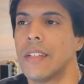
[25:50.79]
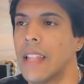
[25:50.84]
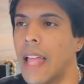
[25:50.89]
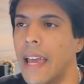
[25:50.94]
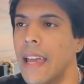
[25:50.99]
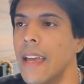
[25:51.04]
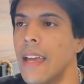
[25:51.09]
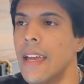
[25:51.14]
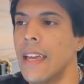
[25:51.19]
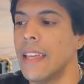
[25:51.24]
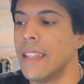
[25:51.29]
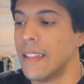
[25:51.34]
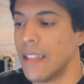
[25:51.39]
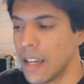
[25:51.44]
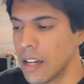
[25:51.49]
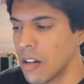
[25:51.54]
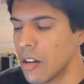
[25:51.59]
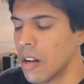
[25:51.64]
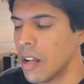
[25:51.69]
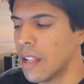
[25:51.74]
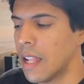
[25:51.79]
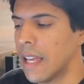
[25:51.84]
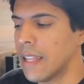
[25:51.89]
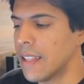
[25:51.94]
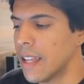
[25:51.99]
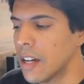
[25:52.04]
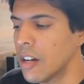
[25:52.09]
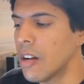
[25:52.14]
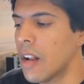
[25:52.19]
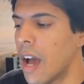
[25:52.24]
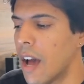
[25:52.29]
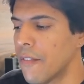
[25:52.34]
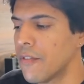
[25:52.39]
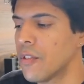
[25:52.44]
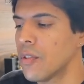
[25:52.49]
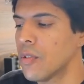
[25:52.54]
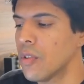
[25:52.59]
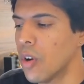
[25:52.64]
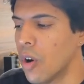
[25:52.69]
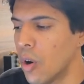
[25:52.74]
Like they're gonna have
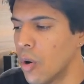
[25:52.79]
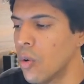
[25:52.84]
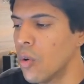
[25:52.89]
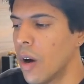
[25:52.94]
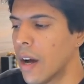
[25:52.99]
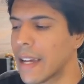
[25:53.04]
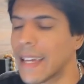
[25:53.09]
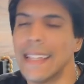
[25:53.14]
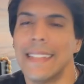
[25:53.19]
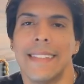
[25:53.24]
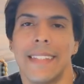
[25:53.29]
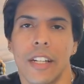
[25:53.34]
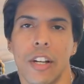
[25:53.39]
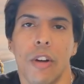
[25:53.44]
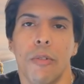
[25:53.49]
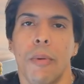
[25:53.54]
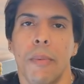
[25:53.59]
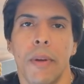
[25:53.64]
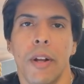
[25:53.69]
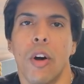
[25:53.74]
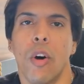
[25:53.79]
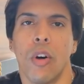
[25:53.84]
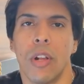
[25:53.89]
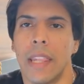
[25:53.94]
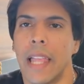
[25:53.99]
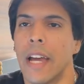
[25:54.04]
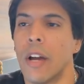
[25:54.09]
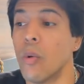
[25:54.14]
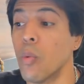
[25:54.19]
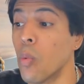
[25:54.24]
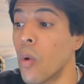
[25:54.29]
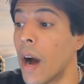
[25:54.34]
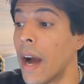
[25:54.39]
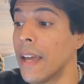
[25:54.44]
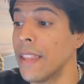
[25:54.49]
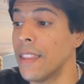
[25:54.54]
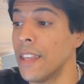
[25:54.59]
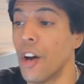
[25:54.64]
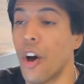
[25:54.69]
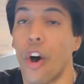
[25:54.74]
to go against the government on like
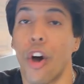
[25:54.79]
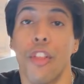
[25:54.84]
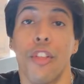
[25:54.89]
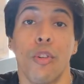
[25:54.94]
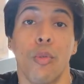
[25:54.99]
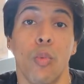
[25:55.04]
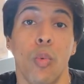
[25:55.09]
why the other